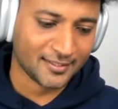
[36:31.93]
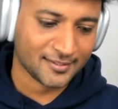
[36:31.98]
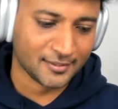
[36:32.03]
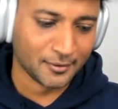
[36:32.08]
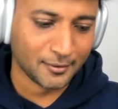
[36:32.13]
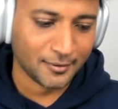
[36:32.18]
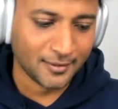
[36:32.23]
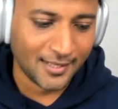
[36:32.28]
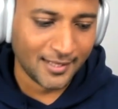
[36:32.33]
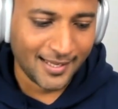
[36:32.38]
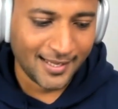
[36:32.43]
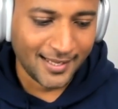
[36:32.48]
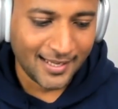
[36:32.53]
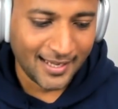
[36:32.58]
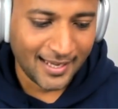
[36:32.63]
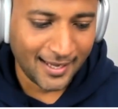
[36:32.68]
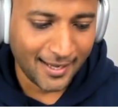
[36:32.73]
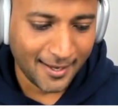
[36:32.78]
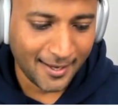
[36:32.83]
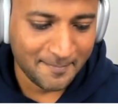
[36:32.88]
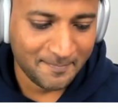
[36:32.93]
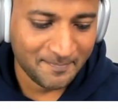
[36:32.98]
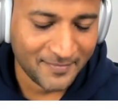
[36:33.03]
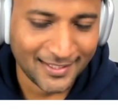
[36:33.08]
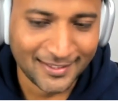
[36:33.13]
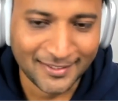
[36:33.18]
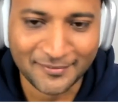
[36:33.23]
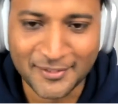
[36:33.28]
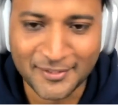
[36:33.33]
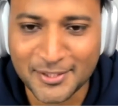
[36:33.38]
Sidhu.
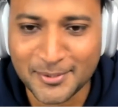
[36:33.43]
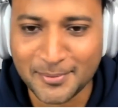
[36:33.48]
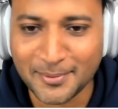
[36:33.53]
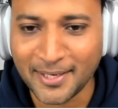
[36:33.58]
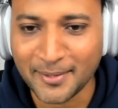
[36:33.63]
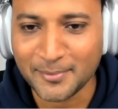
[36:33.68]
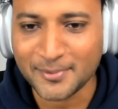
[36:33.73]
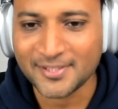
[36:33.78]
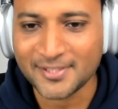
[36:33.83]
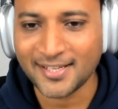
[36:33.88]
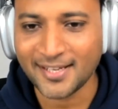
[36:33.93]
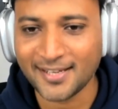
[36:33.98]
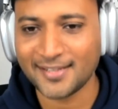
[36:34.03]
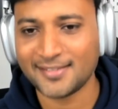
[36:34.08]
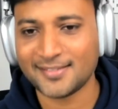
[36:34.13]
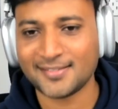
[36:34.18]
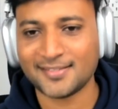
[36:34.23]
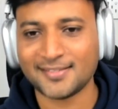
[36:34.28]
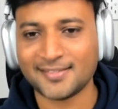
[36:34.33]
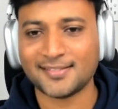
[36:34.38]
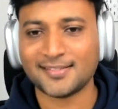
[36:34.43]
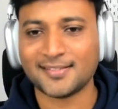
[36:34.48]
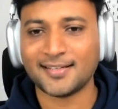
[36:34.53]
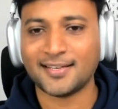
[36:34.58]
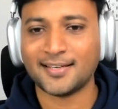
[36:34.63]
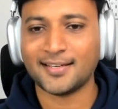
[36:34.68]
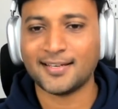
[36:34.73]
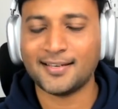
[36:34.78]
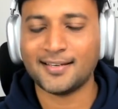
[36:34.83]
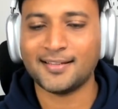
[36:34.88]
The first one I would say is
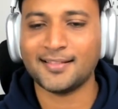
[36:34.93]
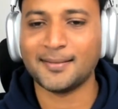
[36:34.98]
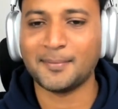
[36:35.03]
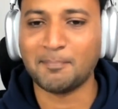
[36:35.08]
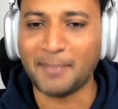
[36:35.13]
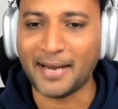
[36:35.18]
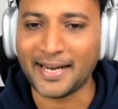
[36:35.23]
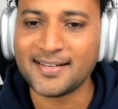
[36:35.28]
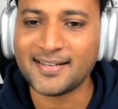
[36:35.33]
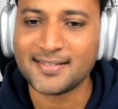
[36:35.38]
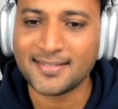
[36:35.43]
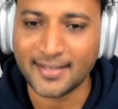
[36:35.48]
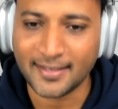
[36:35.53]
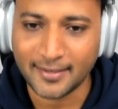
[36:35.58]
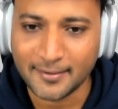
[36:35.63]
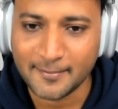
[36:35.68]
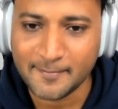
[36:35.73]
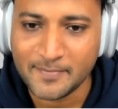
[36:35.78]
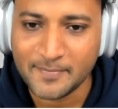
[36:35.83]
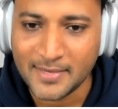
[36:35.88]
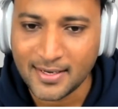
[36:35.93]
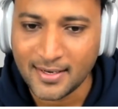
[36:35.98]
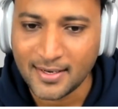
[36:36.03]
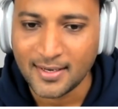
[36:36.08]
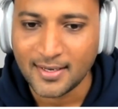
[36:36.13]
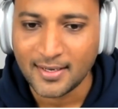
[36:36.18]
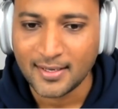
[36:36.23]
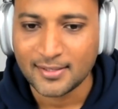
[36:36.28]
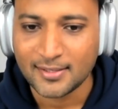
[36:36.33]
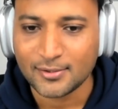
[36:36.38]
the mindset.
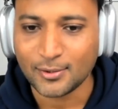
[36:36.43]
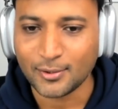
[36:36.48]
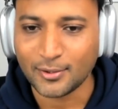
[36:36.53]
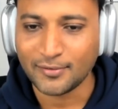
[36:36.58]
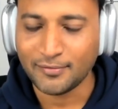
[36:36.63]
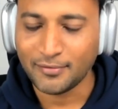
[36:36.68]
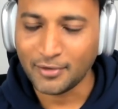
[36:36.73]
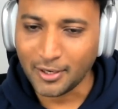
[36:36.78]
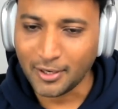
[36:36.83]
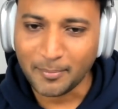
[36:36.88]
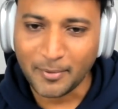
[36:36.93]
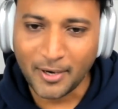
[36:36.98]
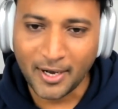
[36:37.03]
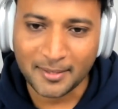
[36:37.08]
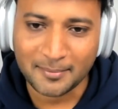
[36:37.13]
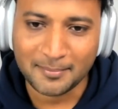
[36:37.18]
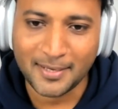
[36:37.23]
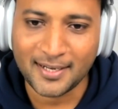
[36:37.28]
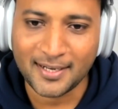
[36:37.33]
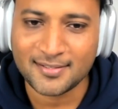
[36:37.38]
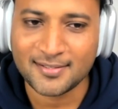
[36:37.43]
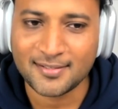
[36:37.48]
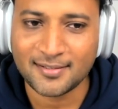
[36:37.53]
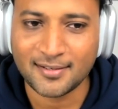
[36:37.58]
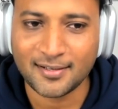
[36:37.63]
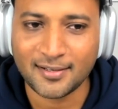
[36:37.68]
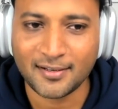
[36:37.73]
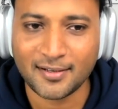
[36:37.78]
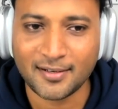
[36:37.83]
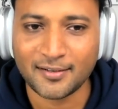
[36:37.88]
So if you're a product manager
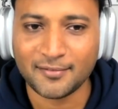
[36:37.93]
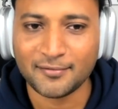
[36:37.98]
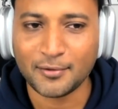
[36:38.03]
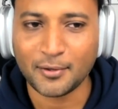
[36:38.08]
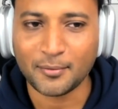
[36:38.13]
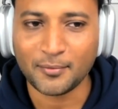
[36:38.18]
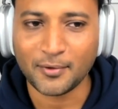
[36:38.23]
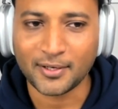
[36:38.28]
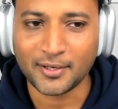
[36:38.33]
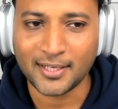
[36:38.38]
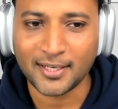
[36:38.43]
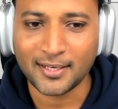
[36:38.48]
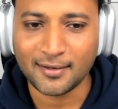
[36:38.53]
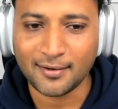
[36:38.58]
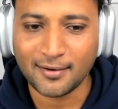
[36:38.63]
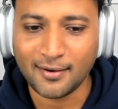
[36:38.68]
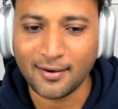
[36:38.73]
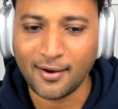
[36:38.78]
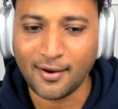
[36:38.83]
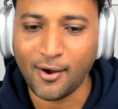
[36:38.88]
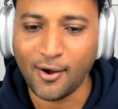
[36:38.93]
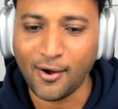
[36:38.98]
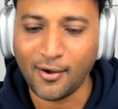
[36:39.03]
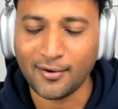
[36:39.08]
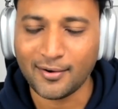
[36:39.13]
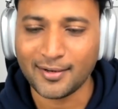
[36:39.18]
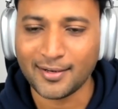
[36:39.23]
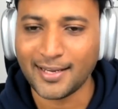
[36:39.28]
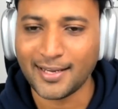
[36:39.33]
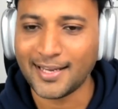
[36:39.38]
and if you're working
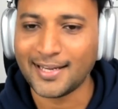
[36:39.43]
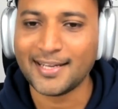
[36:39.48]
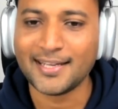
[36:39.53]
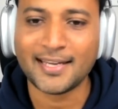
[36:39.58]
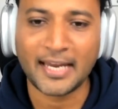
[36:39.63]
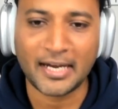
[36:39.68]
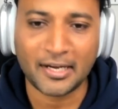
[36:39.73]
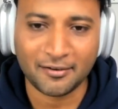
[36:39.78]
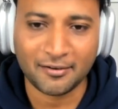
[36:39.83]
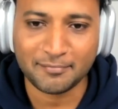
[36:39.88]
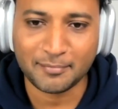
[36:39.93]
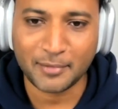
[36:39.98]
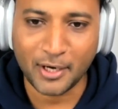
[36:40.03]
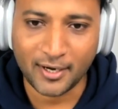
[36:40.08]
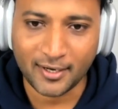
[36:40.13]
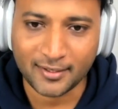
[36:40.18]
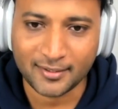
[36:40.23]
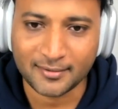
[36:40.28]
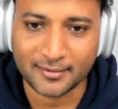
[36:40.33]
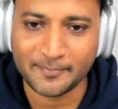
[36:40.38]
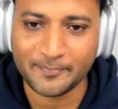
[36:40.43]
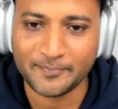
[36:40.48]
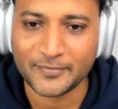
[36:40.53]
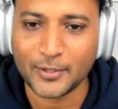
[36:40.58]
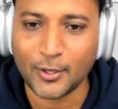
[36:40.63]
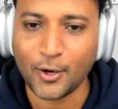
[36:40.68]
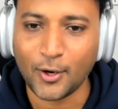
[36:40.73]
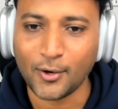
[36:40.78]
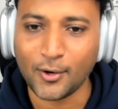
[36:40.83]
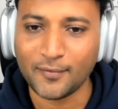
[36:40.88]
on any kind of product,
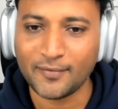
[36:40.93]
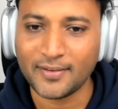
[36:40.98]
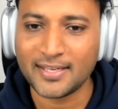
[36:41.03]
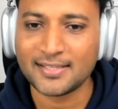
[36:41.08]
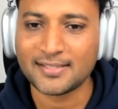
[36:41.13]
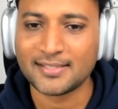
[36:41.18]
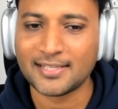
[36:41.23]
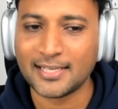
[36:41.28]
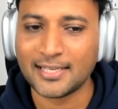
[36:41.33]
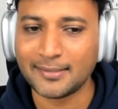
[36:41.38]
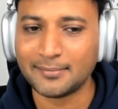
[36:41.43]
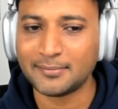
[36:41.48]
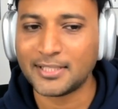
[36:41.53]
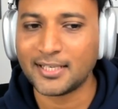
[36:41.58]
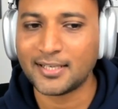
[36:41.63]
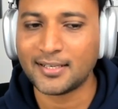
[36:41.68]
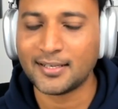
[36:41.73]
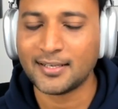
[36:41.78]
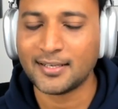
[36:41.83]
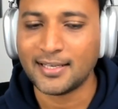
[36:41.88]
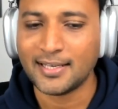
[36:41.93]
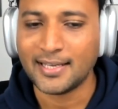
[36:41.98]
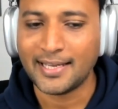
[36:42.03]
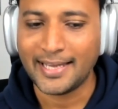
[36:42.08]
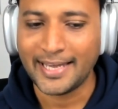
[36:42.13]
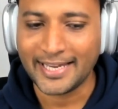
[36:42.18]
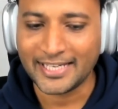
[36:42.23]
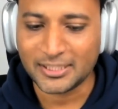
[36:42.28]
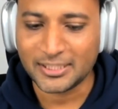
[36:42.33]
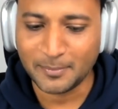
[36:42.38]
always keep that
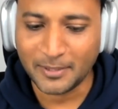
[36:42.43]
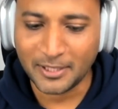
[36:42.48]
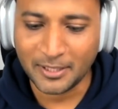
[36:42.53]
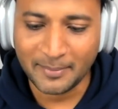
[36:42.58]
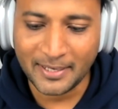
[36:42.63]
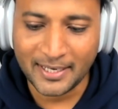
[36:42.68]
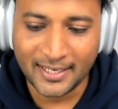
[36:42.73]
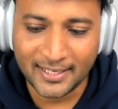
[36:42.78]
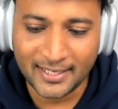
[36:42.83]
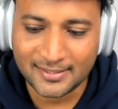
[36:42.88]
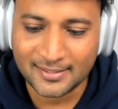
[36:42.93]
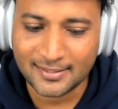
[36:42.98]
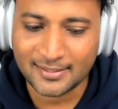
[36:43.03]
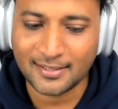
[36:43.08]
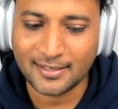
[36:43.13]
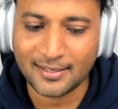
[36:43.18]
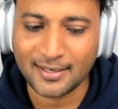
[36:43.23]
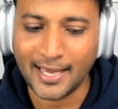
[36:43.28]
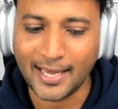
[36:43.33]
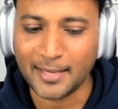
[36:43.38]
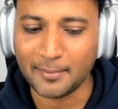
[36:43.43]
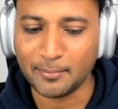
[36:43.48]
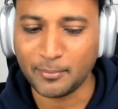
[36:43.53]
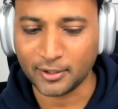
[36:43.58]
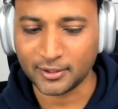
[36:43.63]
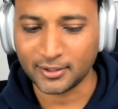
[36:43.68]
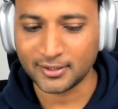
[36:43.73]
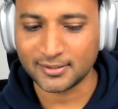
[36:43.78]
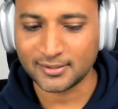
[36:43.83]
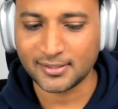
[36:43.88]
experimentation and
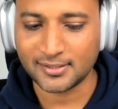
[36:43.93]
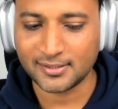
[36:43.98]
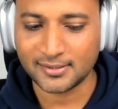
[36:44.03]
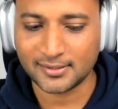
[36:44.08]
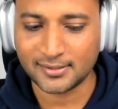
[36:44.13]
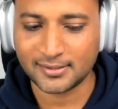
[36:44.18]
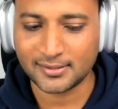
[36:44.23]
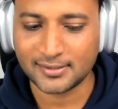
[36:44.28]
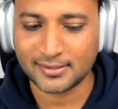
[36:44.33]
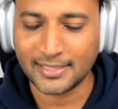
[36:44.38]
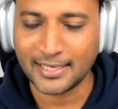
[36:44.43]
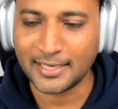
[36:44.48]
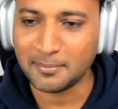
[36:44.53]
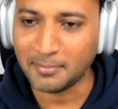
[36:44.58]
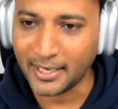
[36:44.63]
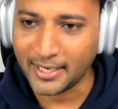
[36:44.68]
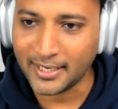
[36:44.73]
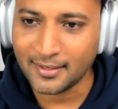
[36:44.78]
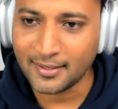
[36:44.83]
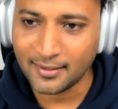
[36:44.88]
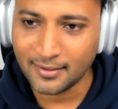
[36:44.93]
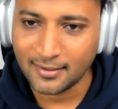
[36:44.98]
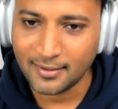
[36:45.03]
hypothesis in mind